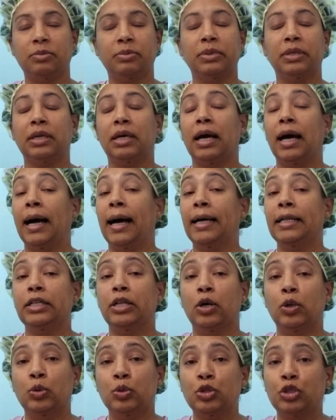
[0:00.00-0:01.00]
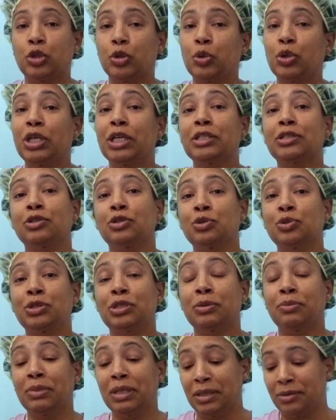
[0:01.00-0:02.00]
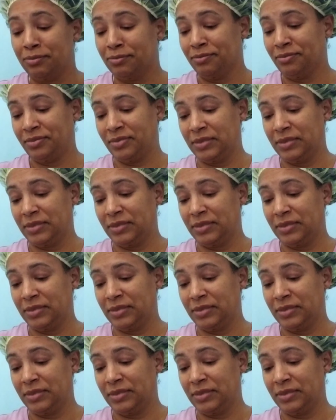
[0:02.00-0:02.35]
but I don't, so it's new to me.